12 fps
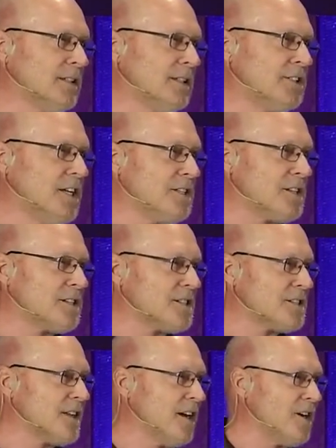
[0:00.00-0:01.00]
Jesus
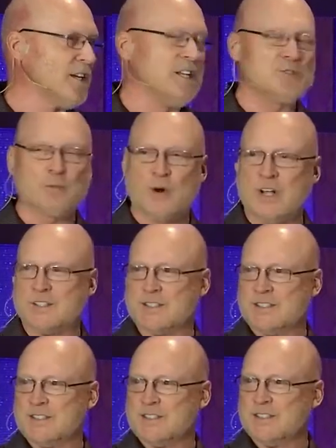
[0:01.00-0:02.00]
is there, He's
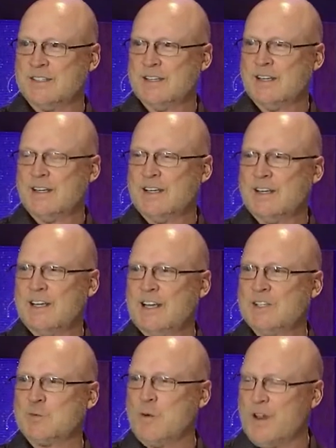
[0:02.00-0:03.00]
present,
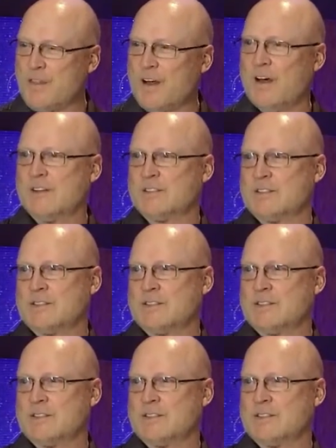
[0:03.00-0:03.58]
He's with us.